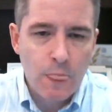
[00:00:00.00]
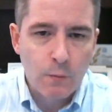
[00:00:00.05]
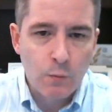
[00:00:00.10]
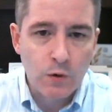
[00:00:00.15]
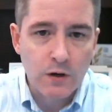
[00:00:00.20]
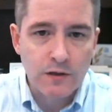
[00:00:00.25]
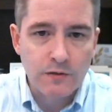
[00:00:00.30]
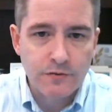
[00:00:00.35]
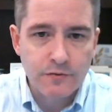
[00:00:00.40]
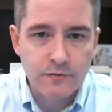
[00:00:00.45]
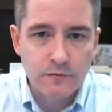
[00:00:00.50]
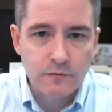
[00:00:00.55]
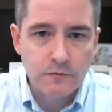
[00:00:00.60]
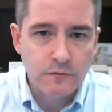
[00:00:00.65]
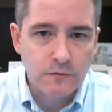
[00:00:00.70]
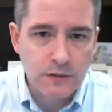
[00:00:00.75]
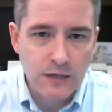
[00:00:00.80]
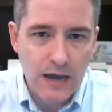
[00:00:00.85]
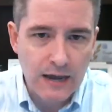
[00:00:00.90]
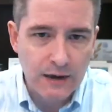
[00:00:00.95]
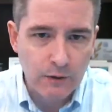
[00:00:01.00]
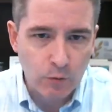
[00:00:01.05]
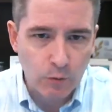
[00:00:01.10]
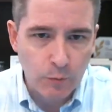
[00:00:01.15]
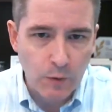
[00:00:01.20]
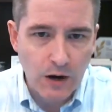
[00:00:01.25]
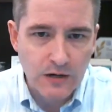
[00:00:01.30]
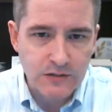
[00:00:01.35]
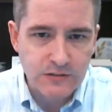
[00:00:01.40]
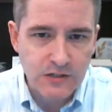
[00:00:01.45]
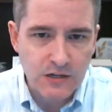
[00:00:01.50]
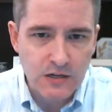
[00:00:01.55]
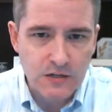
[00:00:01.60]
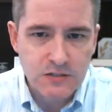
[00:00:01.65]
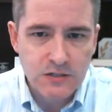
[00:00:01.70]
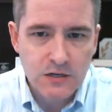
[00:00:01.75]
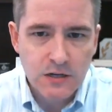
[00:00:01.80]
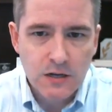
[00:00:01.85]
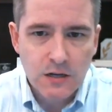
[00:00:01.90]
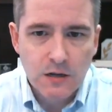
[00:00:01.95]
with the iEnroll
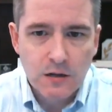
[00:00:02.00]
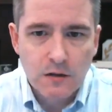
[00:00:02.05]
process,